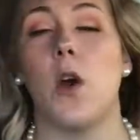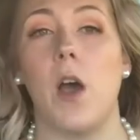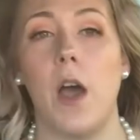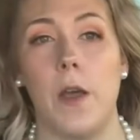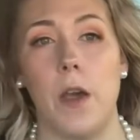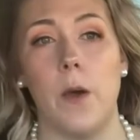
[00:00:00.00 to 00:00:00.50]

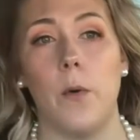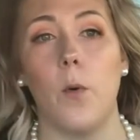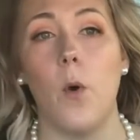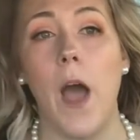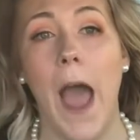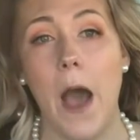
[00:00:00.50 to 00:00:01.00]

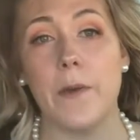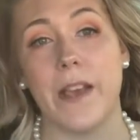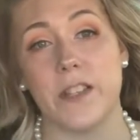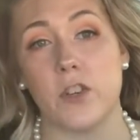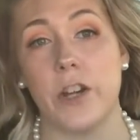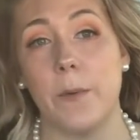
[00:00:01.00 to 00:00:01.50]
how
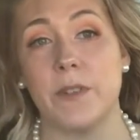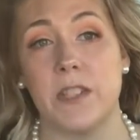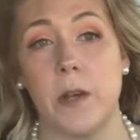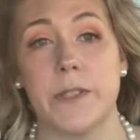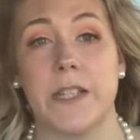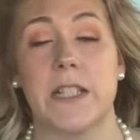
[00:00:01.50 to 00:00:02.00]
yesterday was
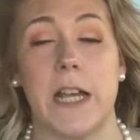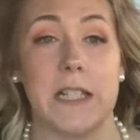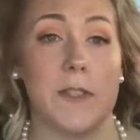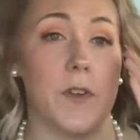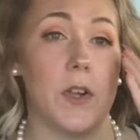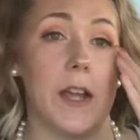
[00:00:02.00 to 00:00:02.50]
so
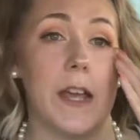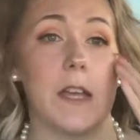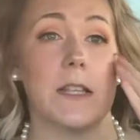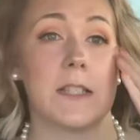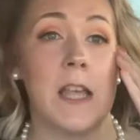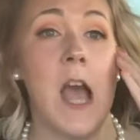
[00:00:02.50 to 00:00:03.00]
successful
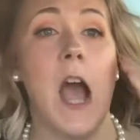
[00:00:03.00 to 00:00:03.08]
is